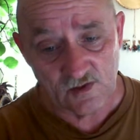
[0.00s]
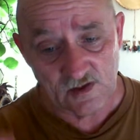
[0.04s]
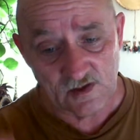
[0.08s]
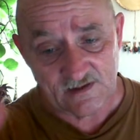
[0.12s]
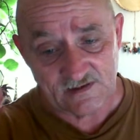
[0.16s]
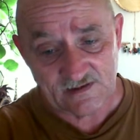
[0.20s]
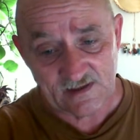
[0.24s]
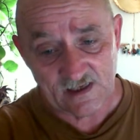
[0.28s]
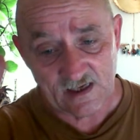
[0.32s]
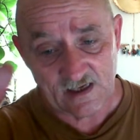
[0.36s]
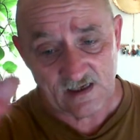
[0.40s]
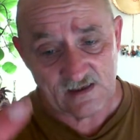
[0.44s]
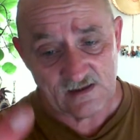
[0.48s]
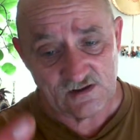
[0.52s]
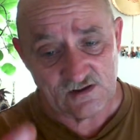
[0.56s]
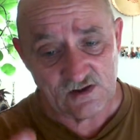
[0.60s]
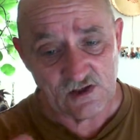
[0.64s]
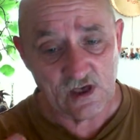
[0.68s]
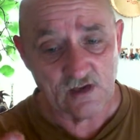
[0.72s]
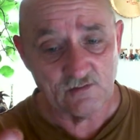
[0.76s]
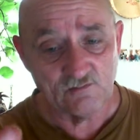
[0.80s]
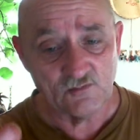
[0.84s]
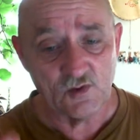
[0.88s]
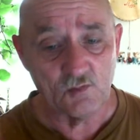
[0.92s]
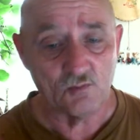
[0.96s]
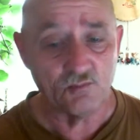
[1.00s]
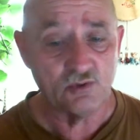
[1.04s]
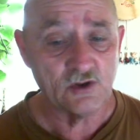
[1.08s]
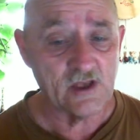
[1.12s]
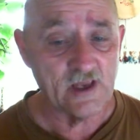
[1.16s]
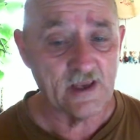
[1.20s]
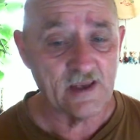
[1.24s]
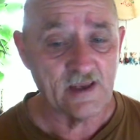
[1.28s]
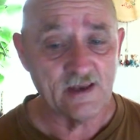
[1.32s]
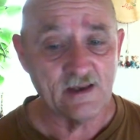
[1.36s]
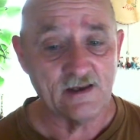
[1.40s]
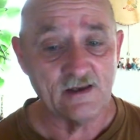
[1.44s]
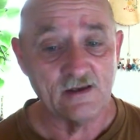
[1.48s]
the sage, come to
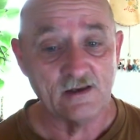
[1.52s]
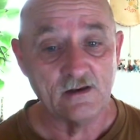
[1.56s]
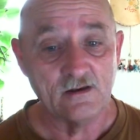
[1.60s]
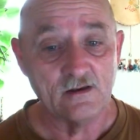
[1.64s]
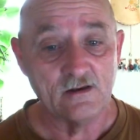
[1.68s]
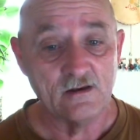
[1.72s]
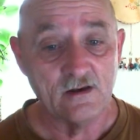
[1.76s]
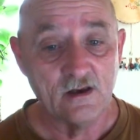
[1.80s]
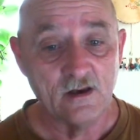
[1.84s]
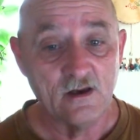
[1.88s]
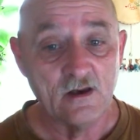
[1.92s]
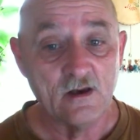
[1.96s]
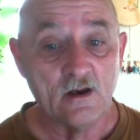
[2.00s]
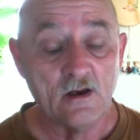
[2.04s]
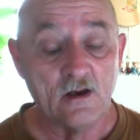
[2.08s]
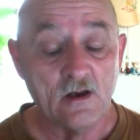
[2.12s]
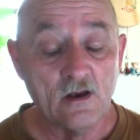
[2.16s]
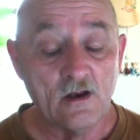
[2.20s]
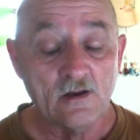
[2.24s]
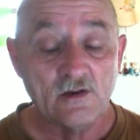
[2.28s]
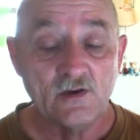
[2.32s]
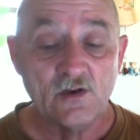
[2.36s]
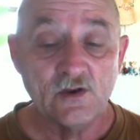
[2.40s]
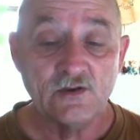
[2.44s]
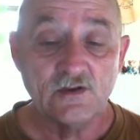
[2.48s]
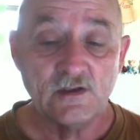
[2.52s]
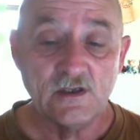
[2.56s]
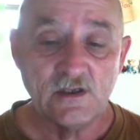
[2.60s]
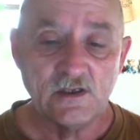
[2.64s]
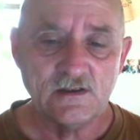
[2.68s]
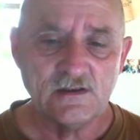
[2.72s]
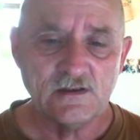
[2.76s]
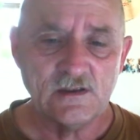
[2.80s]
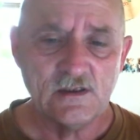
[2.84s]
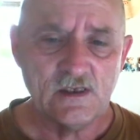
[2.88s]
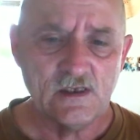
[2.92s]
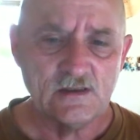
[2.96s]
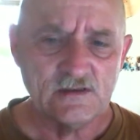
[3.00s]
play, you need
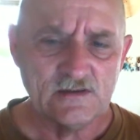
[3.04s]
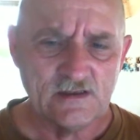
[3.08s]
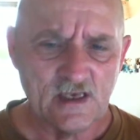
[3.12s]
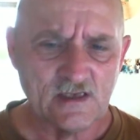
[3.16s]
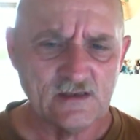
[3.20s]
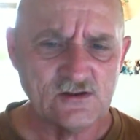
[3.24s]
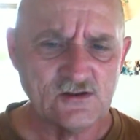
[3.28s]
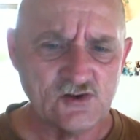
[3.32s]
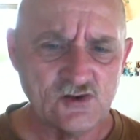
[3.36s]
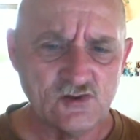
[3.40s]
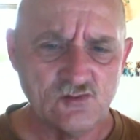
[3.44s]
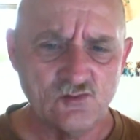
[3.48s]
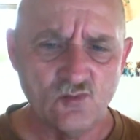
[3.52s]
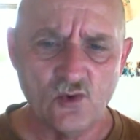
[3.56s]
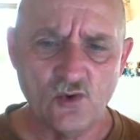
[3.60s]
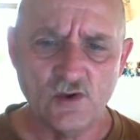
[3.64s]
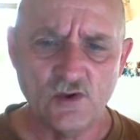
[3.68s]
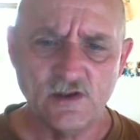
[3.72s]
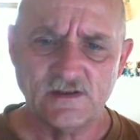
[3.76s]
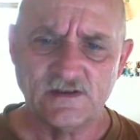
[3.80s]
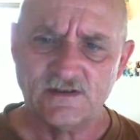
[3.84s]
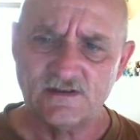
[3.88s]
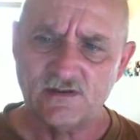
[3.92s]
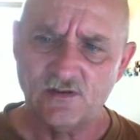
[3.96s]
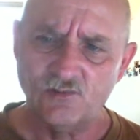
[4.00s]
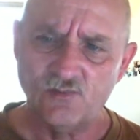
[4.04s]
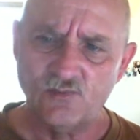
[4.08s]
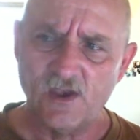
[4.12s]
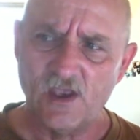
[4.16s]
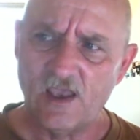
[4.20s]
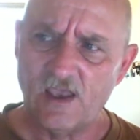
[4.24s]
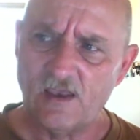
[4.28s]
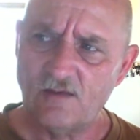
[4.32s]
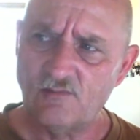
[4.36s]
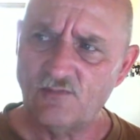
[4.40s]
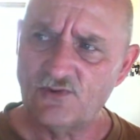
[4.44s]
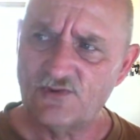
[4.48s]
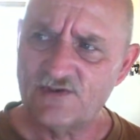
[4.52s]
the attention points to
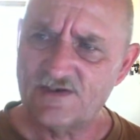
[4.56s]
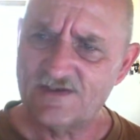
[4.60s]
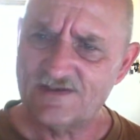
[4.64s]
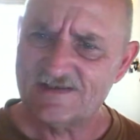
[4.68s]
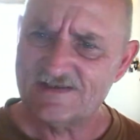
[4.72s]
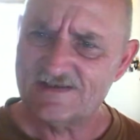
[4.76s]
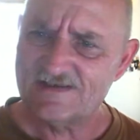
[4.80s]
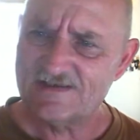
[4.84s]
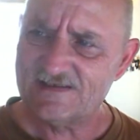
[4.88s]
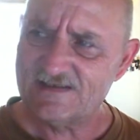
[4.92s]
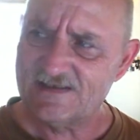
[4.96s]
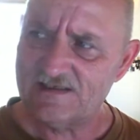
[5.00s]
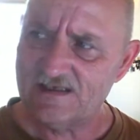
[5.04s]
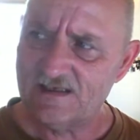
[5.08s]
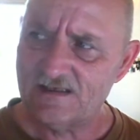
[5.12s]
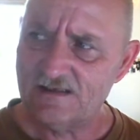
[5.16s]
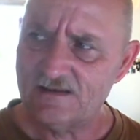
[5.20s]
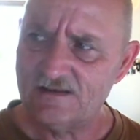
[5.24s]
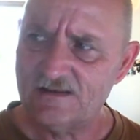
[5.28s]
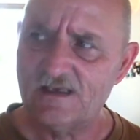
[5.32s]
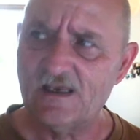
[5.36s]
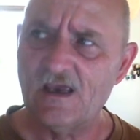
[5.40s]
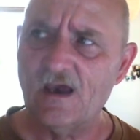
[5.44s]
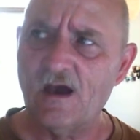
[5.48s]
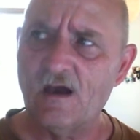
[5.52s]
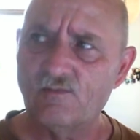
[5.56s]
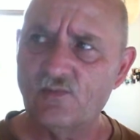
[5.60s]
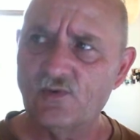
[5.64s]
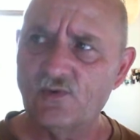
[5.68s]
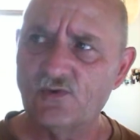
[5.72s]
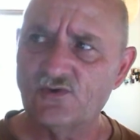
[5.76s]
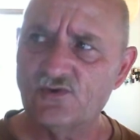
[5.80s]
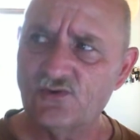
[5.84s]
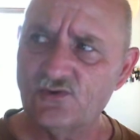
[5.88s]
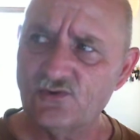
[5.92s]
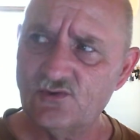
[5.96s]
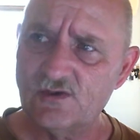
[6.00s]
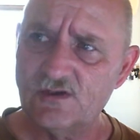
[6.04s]
be able to see the
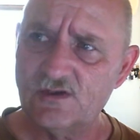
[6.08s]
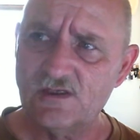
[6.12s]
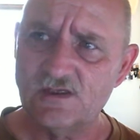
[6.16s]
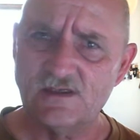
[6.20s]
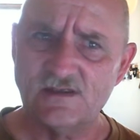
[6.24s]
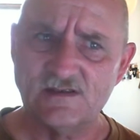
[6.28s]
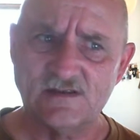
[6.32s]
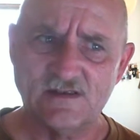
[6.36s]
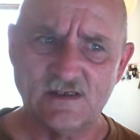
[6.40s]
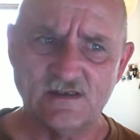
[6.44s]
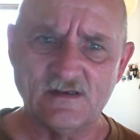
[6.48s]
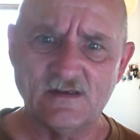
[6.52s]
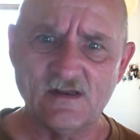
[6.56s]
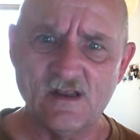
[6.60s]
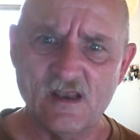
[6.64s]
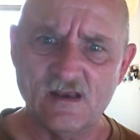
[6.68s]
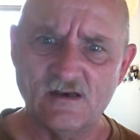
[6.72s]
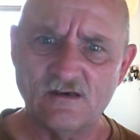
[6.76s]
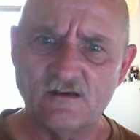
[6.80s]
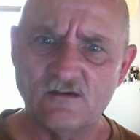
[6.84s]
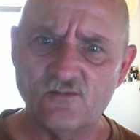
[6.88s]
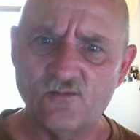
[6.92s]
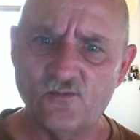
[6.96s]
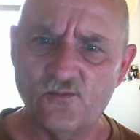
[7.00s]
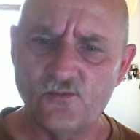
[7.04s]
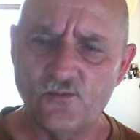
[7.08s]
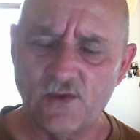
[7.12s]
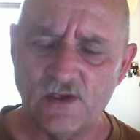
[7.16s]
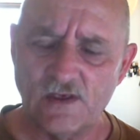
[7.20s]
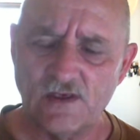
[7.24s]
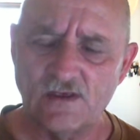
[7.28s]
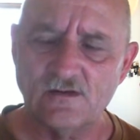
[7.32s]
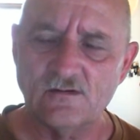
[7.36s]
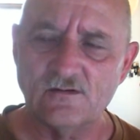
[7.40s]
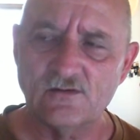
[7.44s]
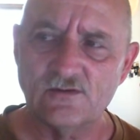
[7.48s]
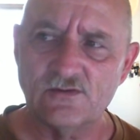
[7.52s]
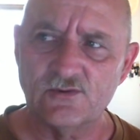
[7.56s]
opportunities and
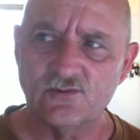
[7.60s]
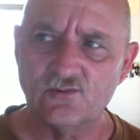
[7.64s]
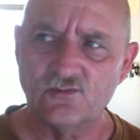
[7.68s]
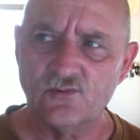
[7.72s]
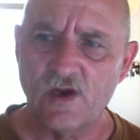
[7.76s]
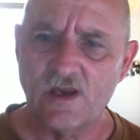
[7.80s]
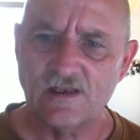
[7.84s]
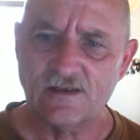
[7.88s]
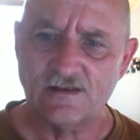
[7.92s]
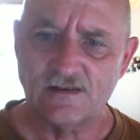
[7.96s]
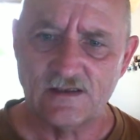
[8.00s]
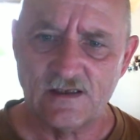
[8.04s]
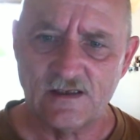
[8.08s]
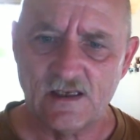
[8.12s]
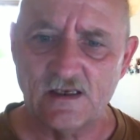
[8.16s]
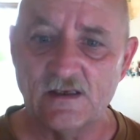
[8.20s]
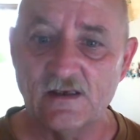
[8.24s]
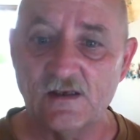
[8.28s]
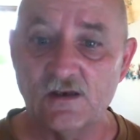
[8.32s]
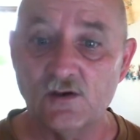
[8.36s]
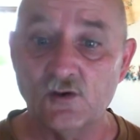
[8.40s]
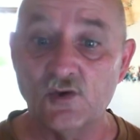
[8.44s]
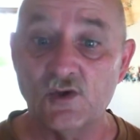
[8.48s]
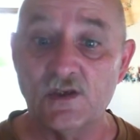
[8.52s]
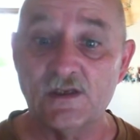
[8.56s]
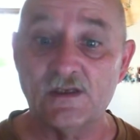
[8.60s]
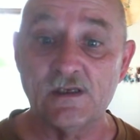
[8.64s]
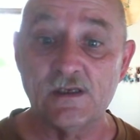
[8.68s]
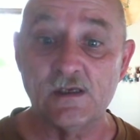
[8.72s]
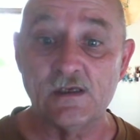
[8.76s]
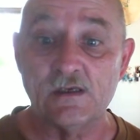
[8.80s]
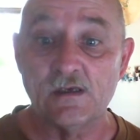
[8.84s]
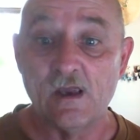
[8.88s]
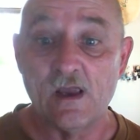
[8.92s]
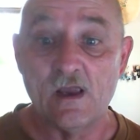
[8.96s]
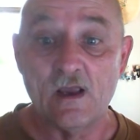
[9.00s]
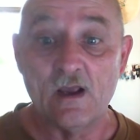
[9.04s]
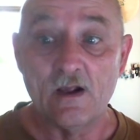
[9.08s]
feel the right thing. You need the
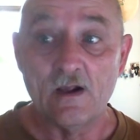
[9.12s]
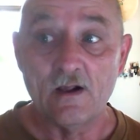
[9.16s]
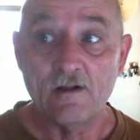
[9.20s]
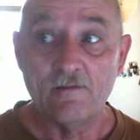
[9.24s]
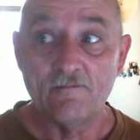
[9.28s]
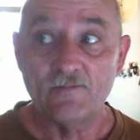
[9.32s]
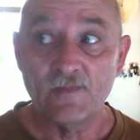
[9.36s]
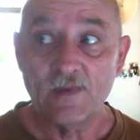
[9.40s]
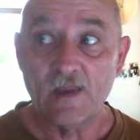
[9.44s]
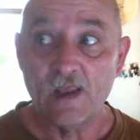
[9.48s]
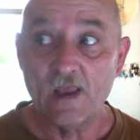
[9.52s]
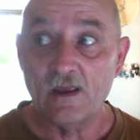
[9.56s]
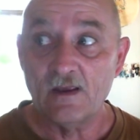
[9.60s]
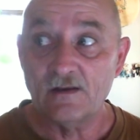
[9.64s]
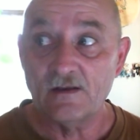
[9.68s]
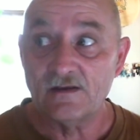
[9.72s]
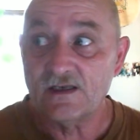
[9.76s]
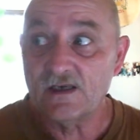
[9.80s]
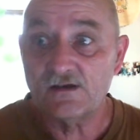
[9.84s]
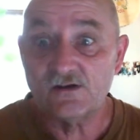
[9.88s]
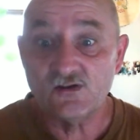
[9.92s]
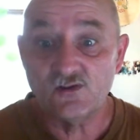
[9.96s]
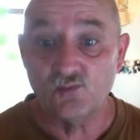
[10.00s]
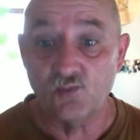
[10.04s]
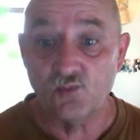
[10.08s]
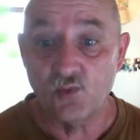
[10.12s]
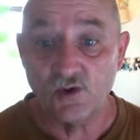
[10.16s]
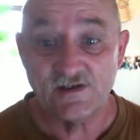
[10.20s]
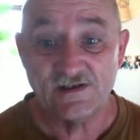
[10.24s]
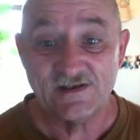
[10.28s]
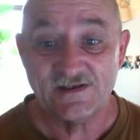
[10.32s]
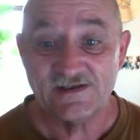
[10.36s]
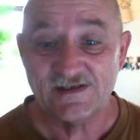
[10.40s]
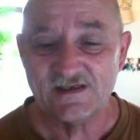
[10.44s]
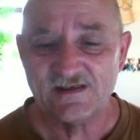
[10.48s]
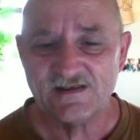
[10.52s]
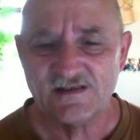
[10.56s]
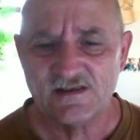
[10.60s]
attention points
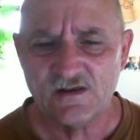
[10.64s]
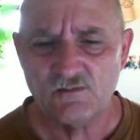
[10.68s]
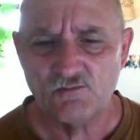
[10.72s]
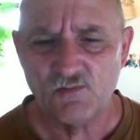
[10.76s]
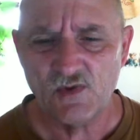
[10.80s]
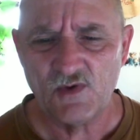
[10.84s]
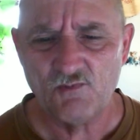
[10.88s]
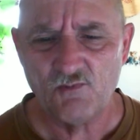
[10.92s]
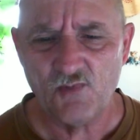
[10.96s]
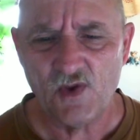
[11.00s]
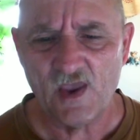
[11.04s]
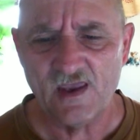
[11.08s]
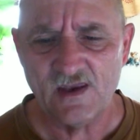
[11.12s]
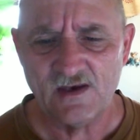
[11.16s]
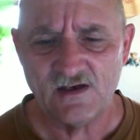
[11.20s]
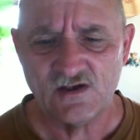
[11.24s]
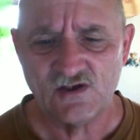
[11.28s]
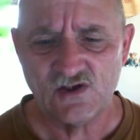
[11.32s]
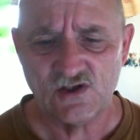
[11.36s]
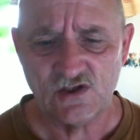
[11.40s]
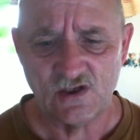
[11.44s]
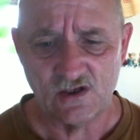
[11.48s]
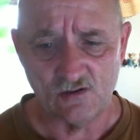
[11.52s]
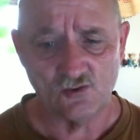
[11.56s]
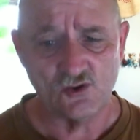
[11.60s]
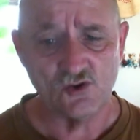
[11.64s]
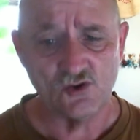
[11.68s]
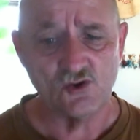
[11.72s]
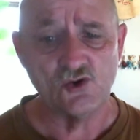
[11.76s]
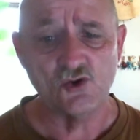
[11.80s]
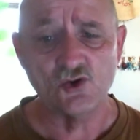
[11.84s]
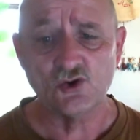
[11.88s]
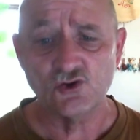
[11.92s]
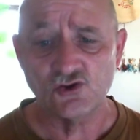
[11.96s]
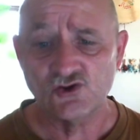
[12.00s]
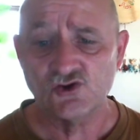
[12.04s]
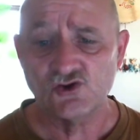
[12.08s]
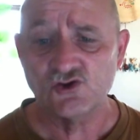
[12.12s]
just to be patient, or you
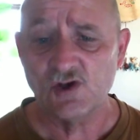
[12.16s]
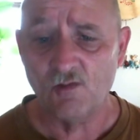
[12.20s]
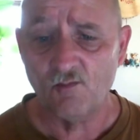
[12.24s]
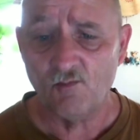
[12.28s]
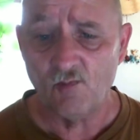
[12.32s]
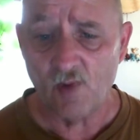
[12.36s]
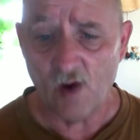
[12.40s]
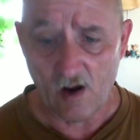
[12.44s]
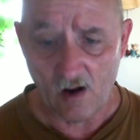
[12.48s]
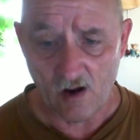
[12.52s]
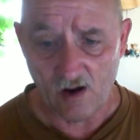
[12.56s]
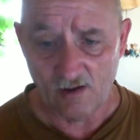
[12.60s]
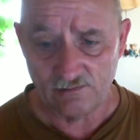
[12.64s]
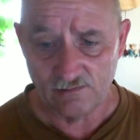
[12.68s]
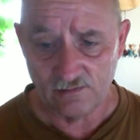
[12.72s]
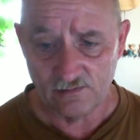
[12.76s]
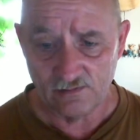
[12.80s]
could jump off.